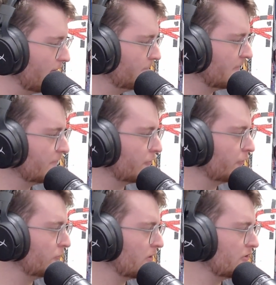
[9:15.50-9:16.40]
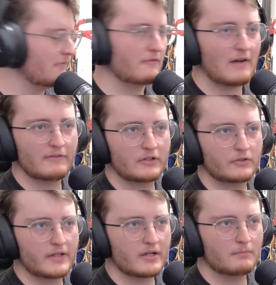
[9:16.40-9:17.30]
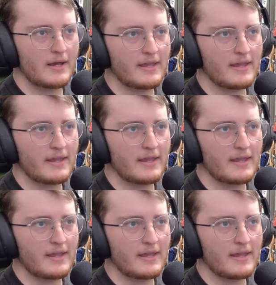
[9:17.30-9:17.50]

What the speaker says: And for storage, I have a 500 gigabyte